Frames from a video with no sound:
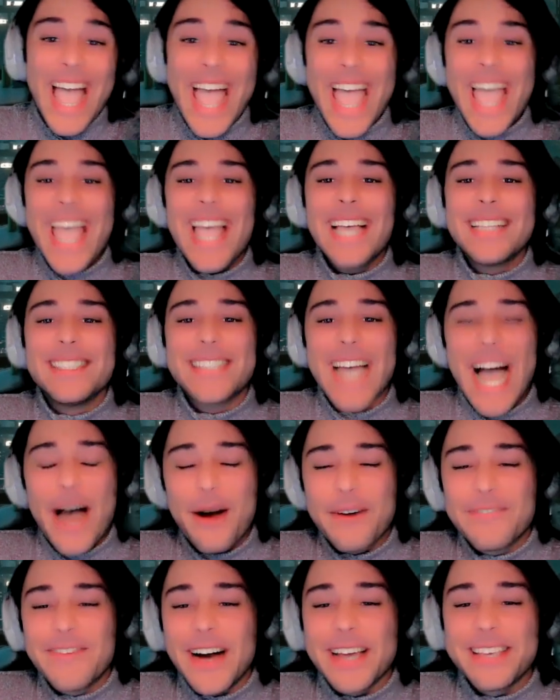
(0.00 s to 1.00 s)
and
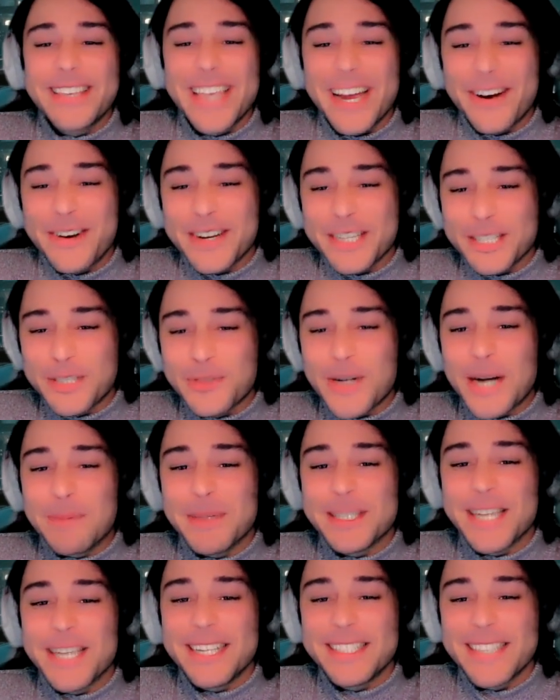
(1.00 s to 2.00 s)
our vicarious
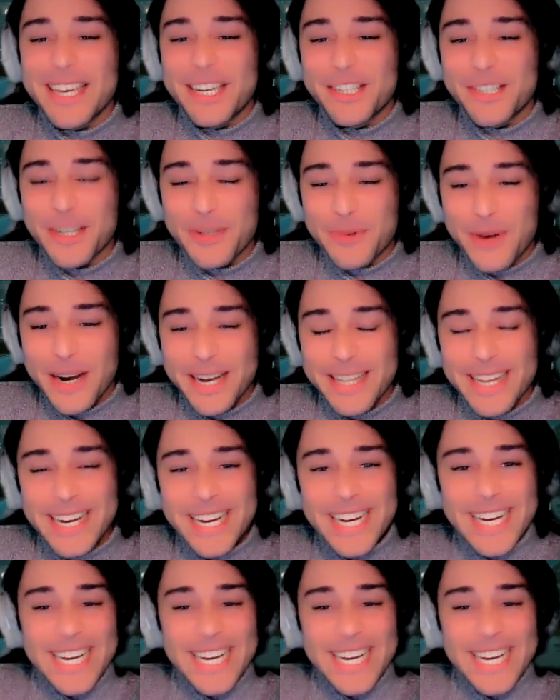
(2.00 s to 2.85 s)
traumatization, right?